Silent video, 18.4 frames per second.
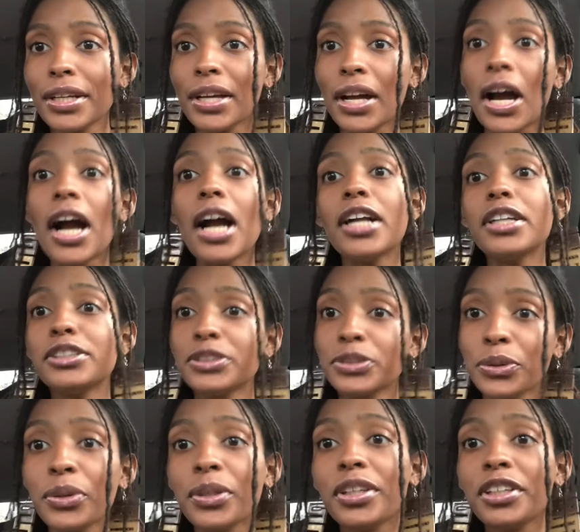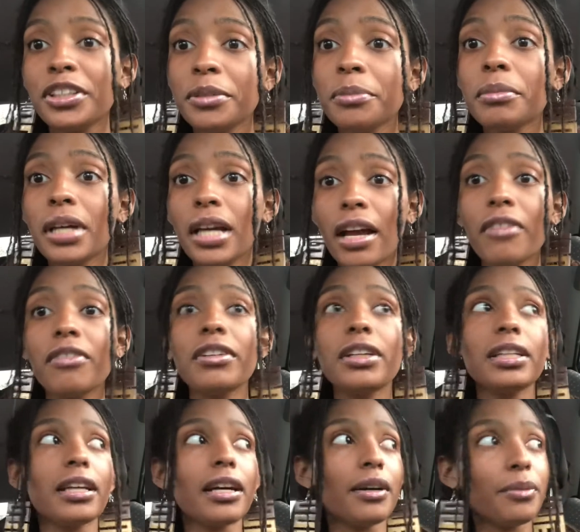ice cream every
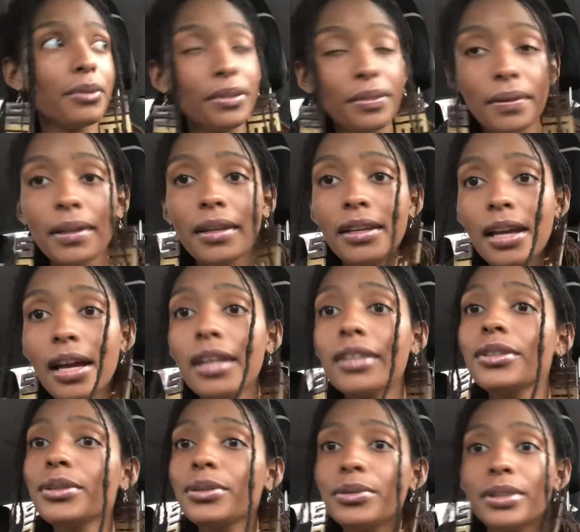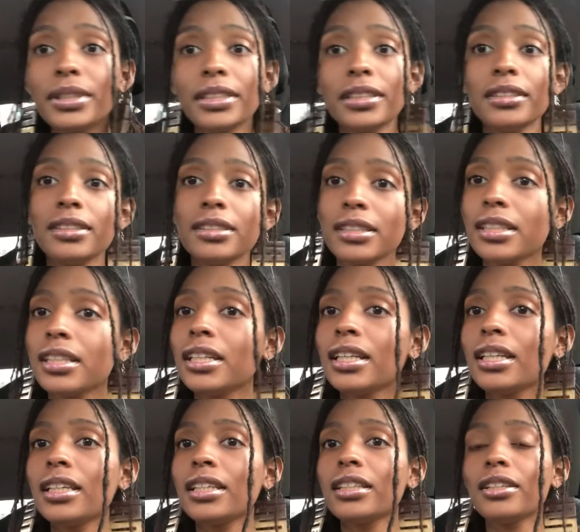now and then. I do eat,
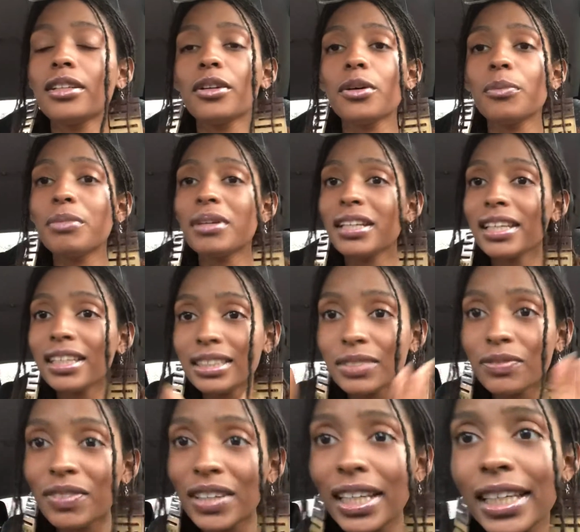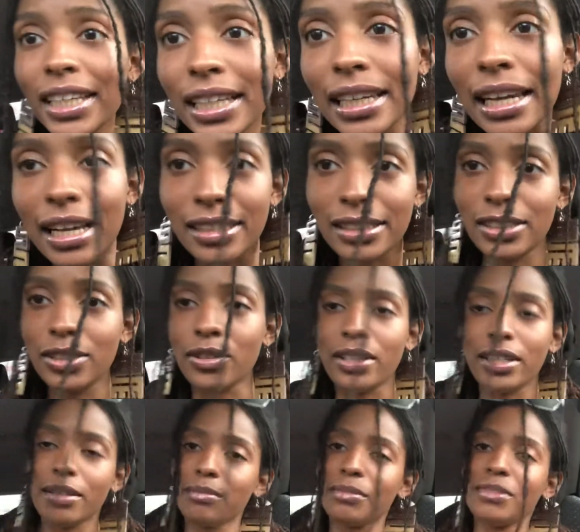but it's vegan ice cream,